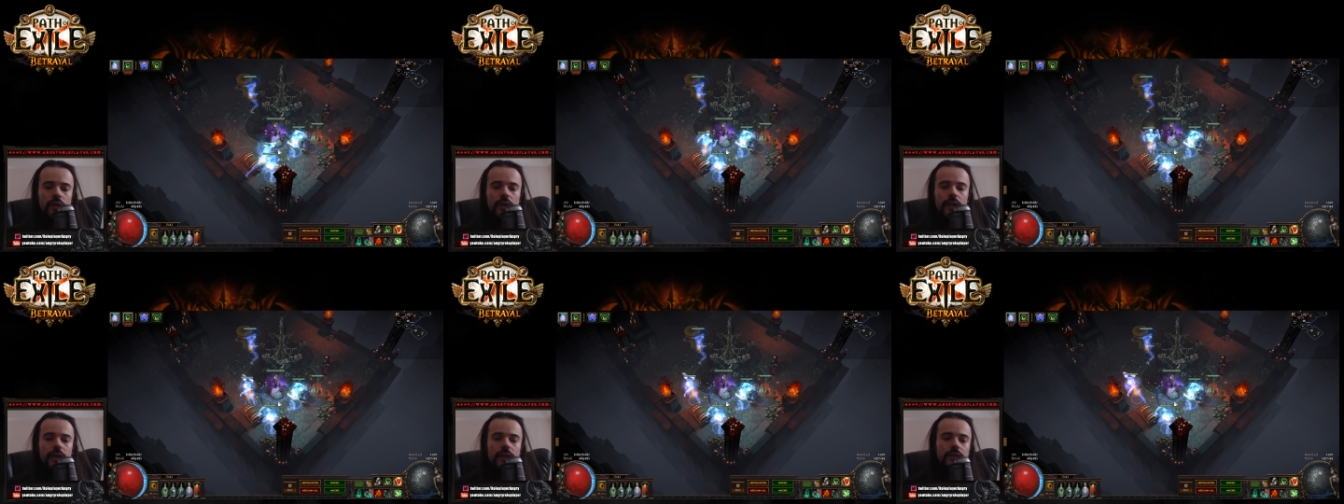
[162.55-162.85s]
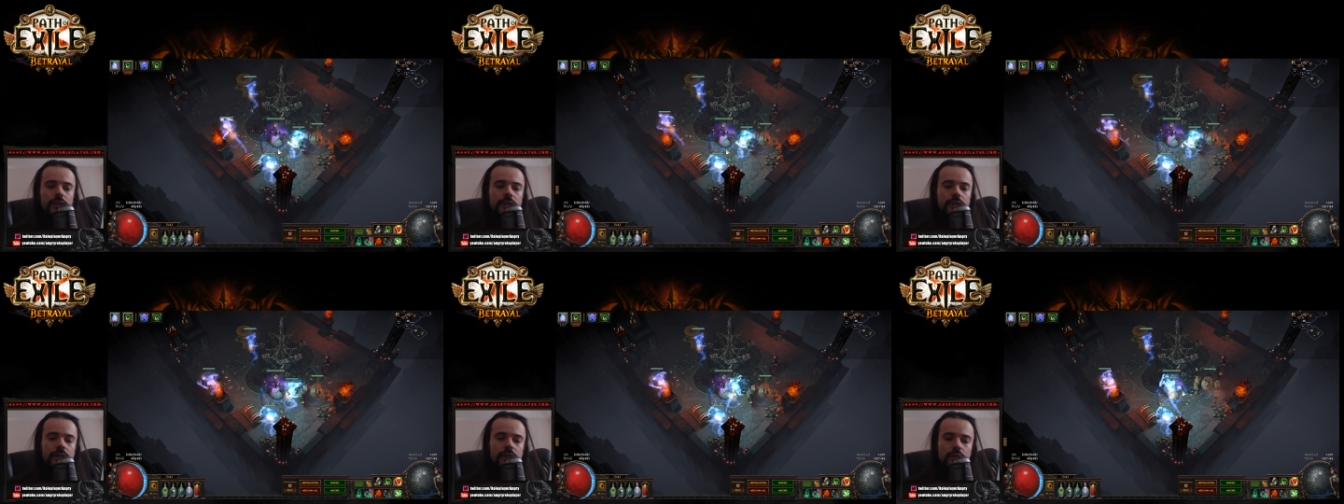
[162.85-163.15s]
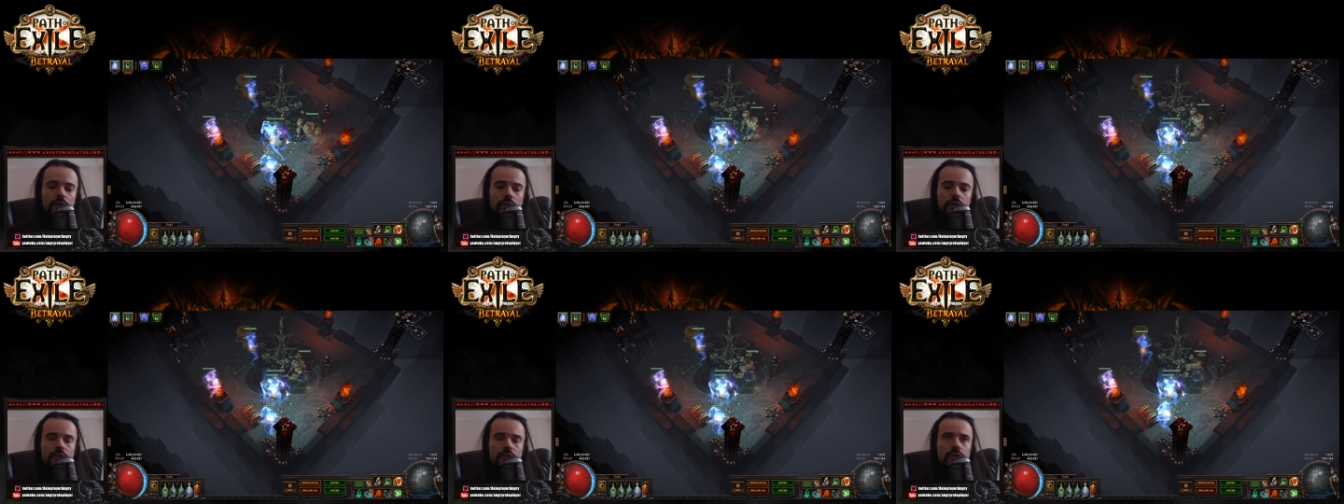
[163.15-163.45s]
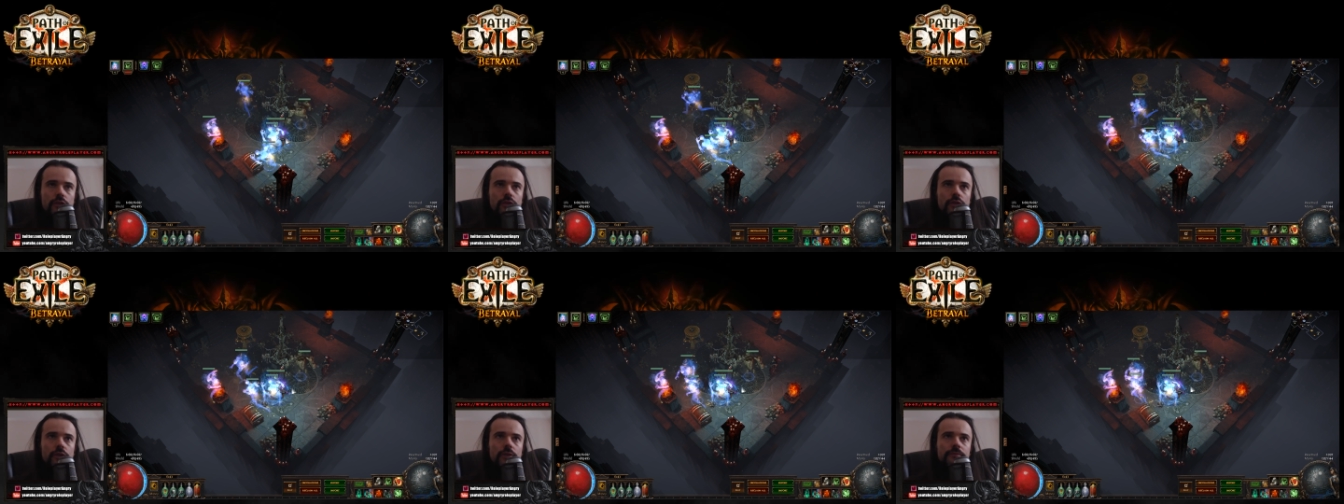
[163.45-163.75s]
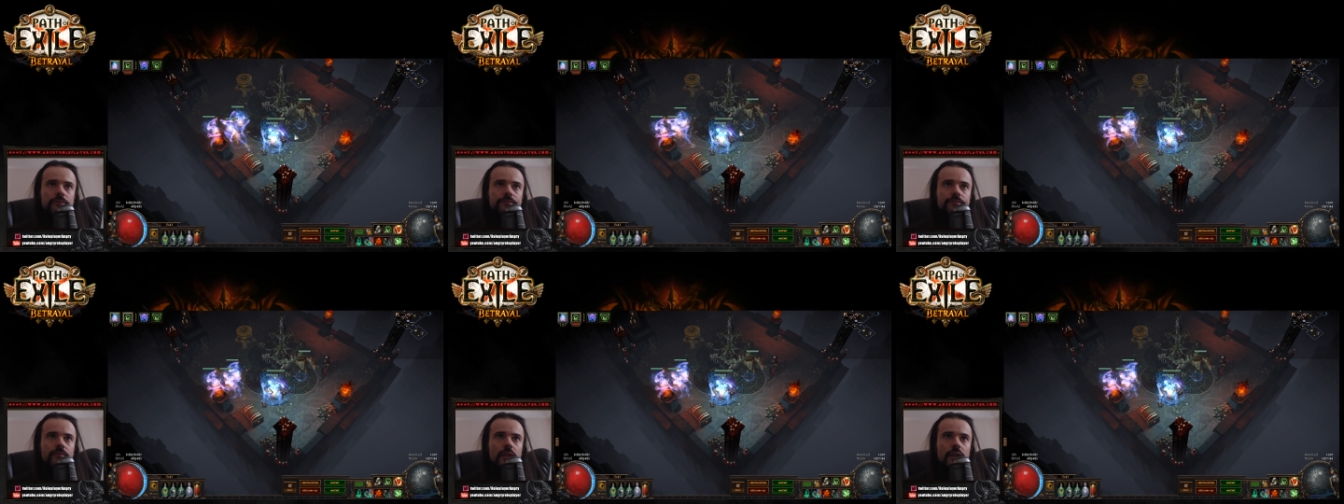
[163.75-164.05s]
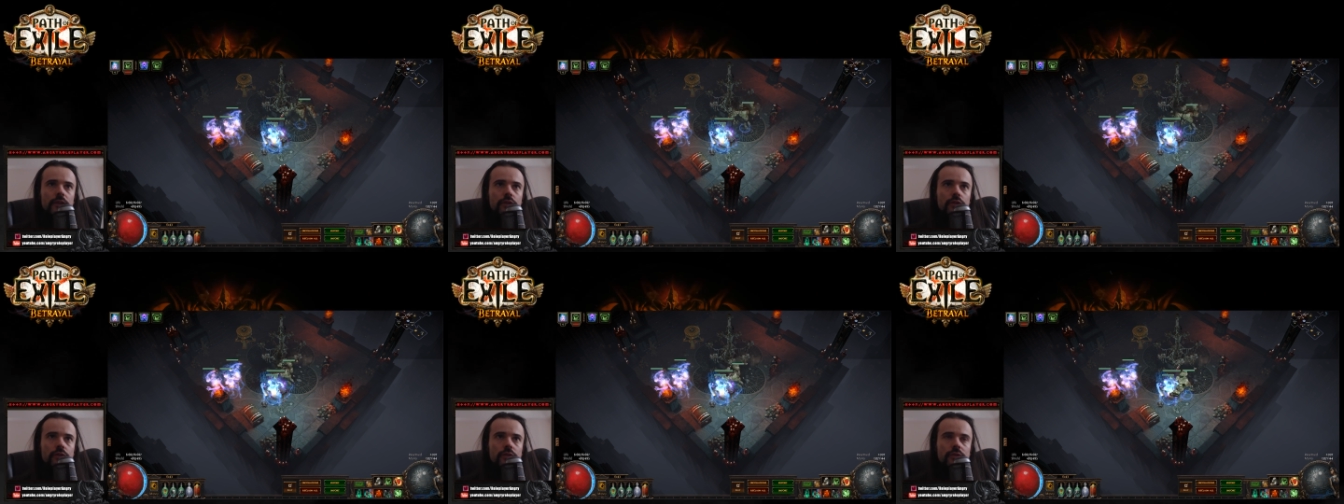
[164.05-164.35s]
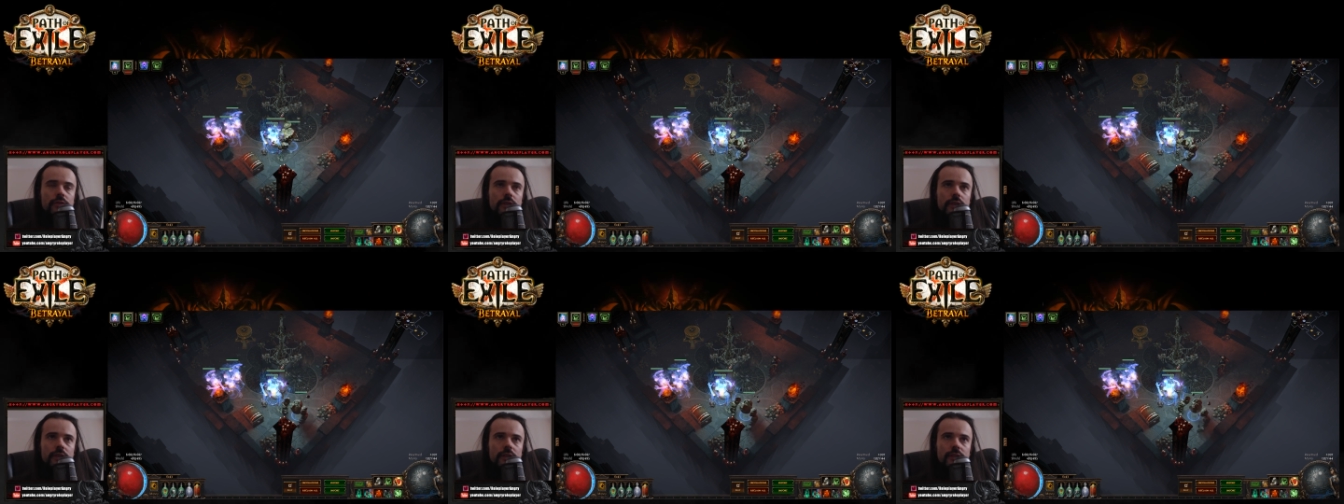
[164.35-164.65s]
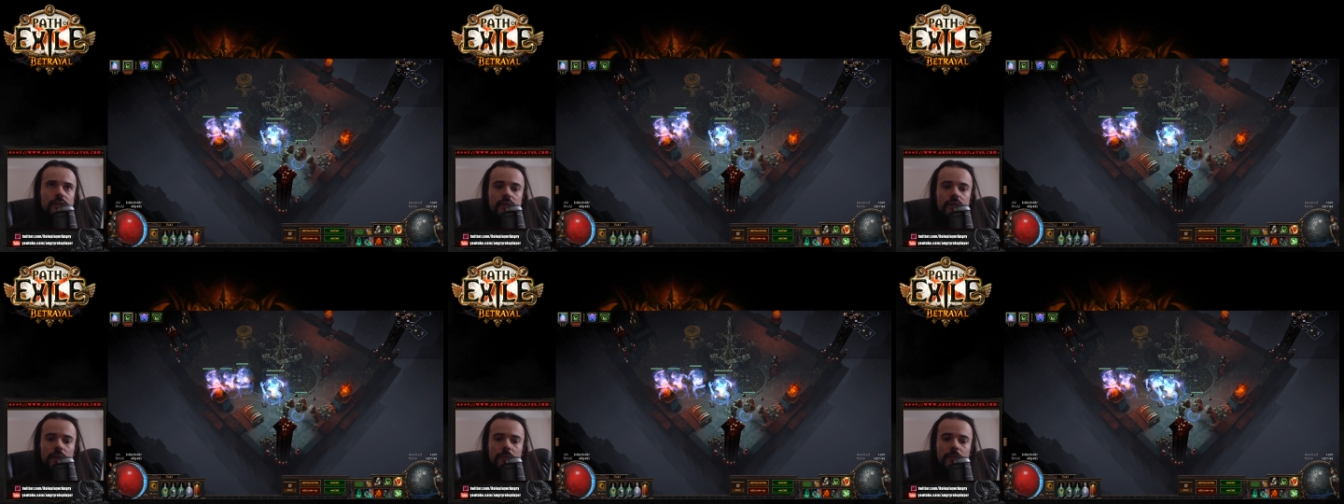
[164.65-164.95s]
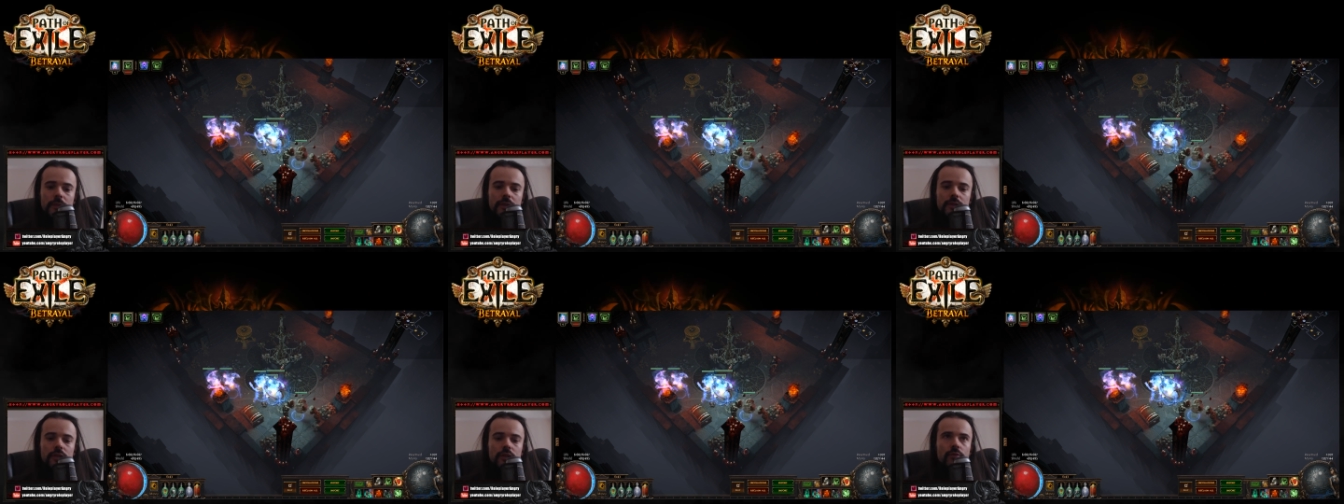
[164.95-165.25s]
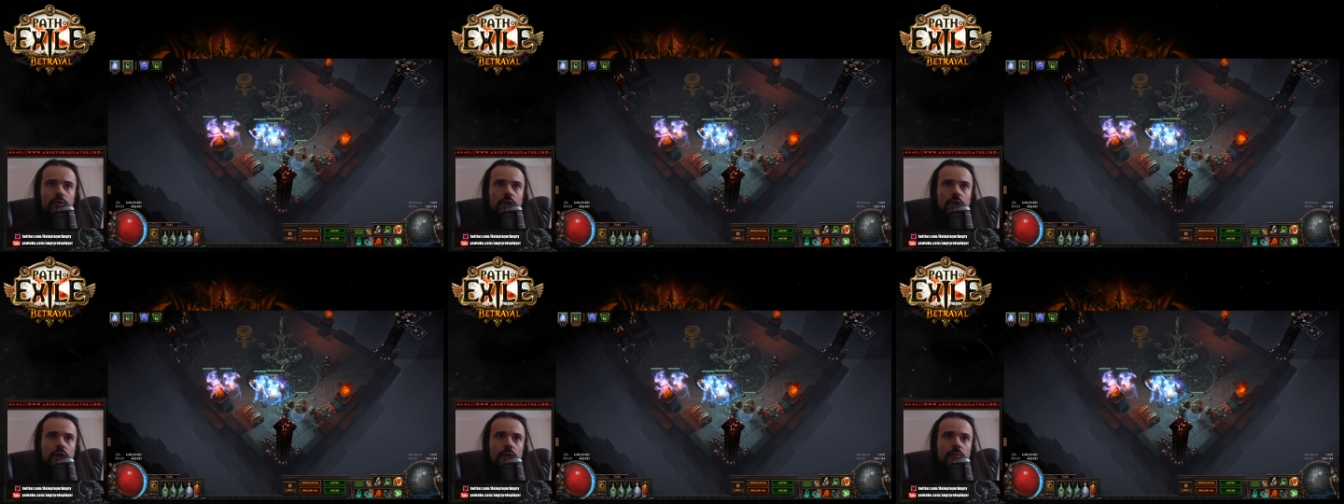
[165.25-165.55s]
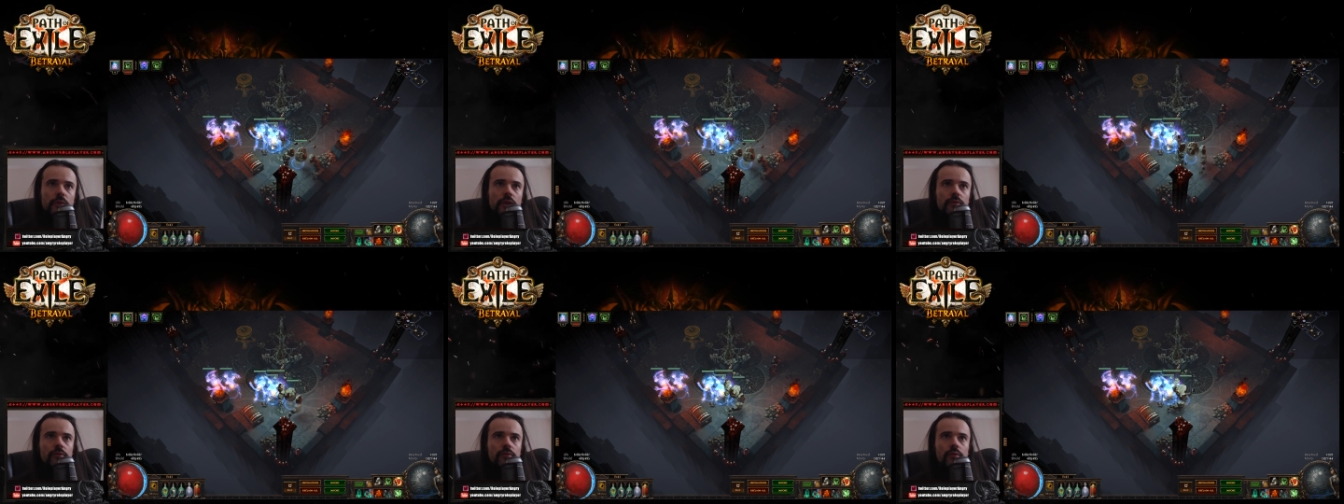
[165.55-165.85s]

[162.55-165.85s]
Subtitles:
And in order to use this Elemental Equilibrium